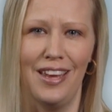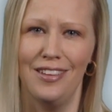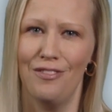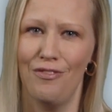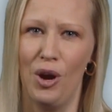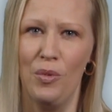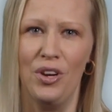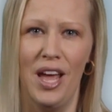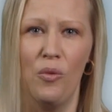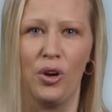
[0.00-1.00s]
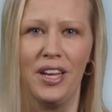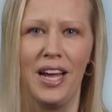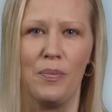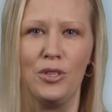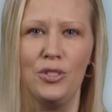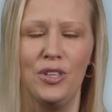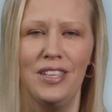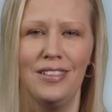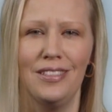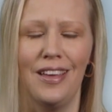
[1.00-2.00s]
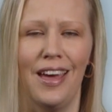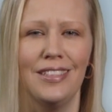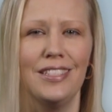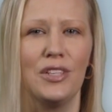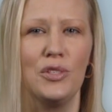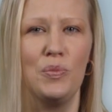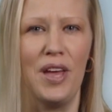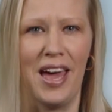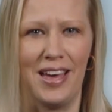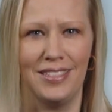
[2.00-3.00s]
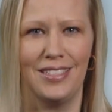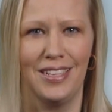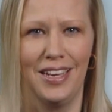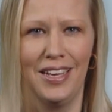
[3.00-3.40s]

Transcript: and farmer networking opportunities as years past.